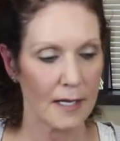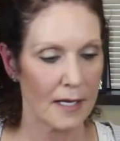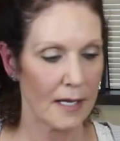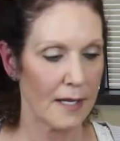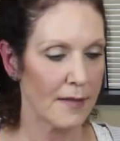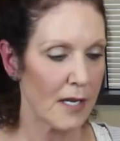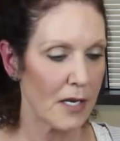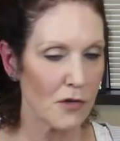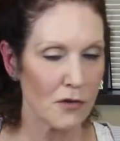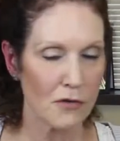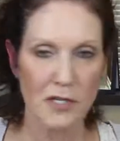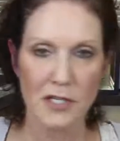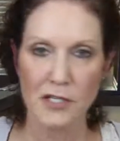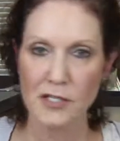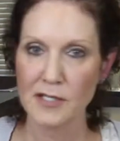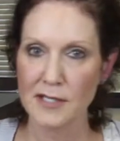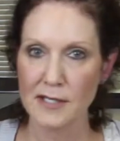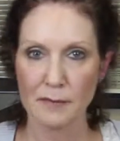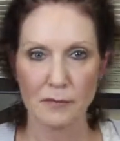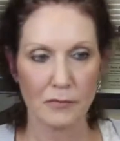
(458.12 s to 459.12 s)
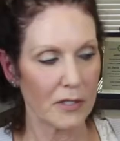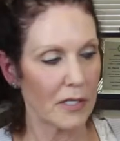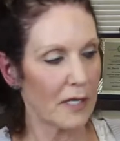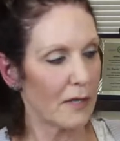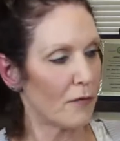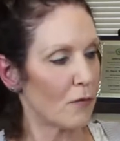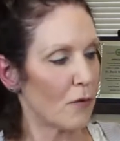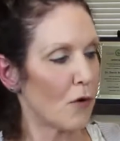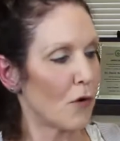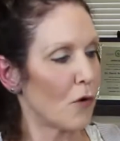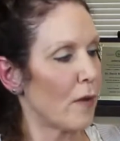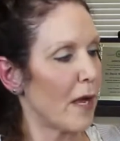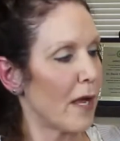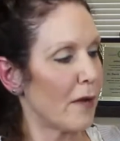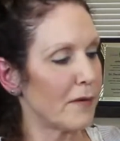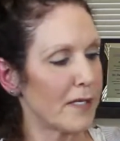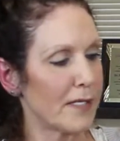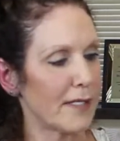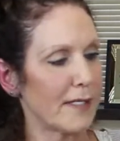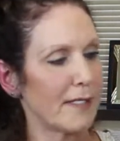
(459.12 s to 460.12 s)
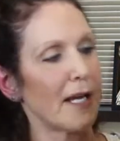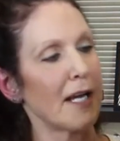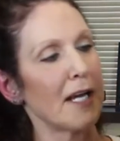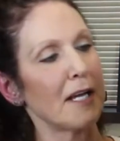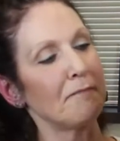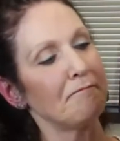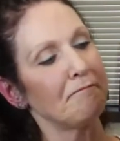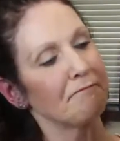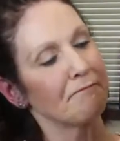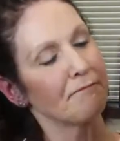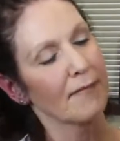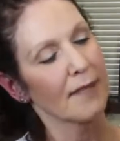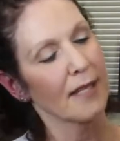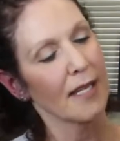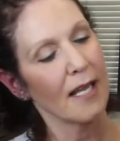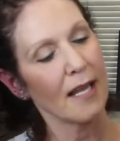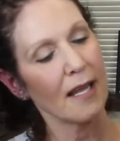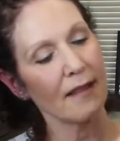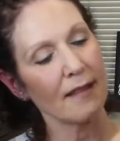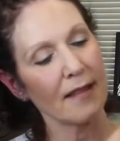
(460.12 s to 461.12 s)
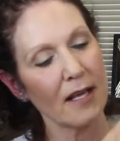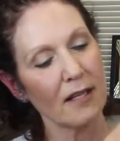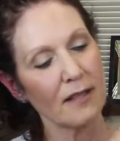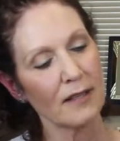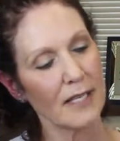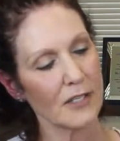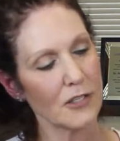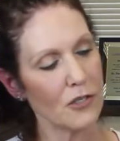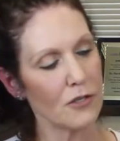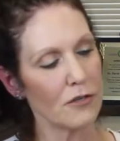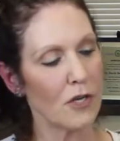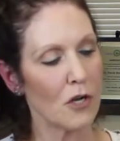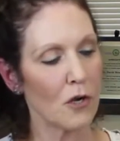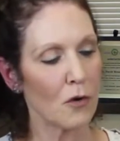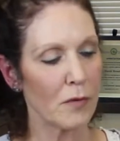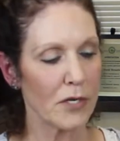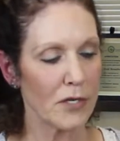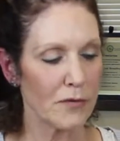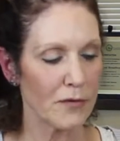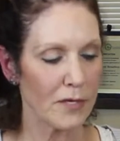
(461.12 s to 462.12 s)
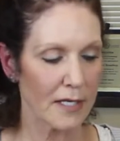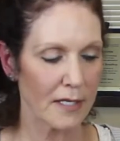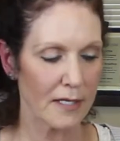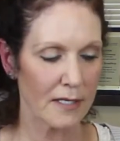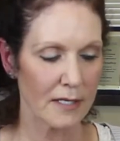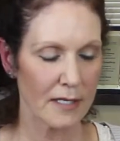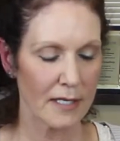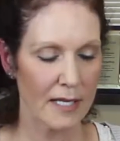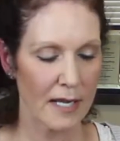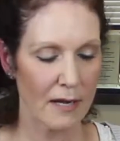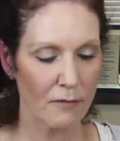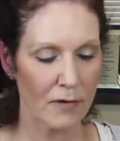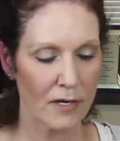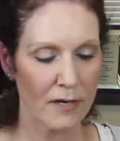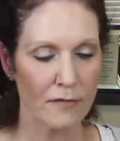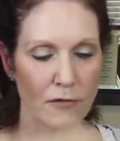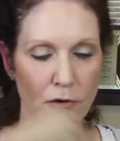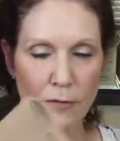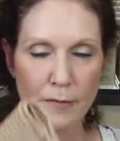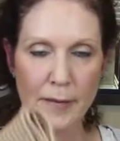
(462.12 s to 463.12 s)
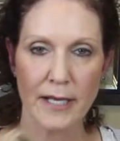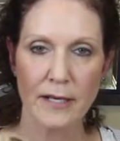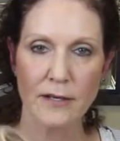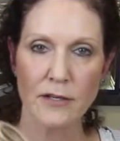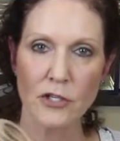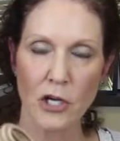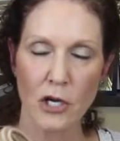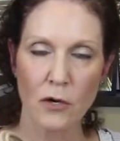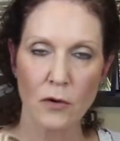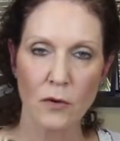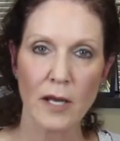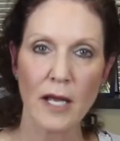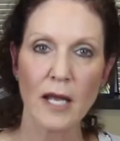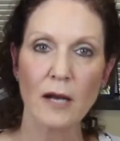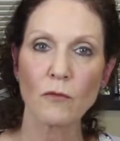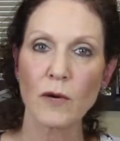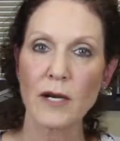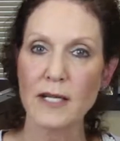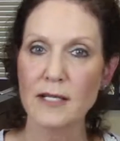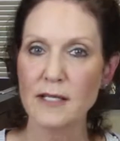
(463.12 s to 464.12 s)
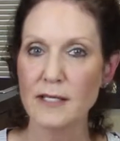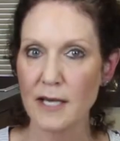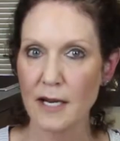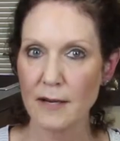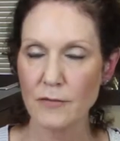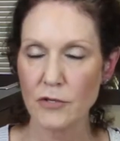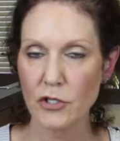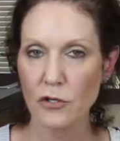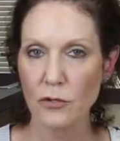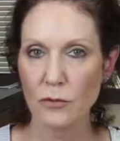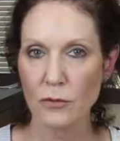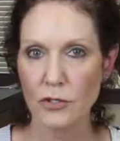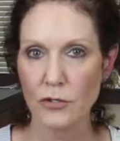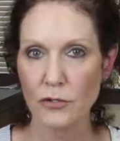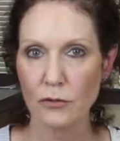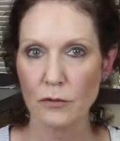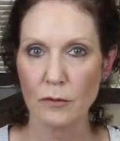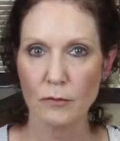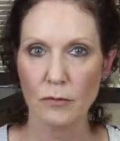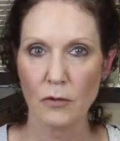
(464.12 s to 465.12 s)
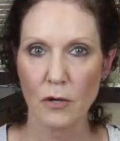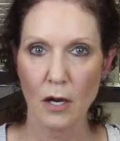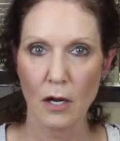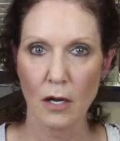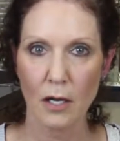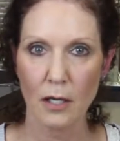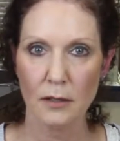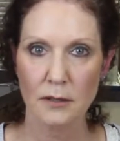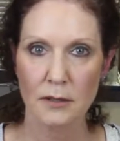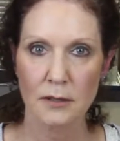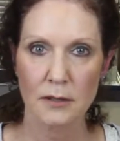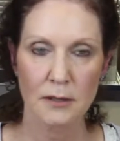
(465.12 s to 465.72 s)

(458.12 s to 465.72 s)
and then you can simply throw it away when it's time. They'll let you know when you can get rid of your bandeau and when it's time to go into a bra.